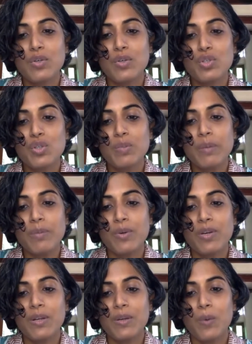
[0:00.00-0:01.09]
Khoshoo
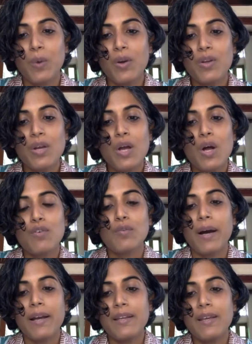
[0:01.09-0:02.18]
Memorial Award for
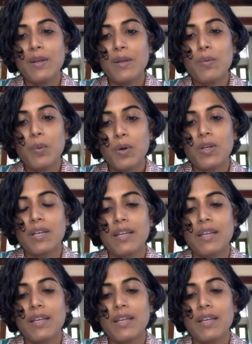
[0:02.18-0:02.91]
pioneering work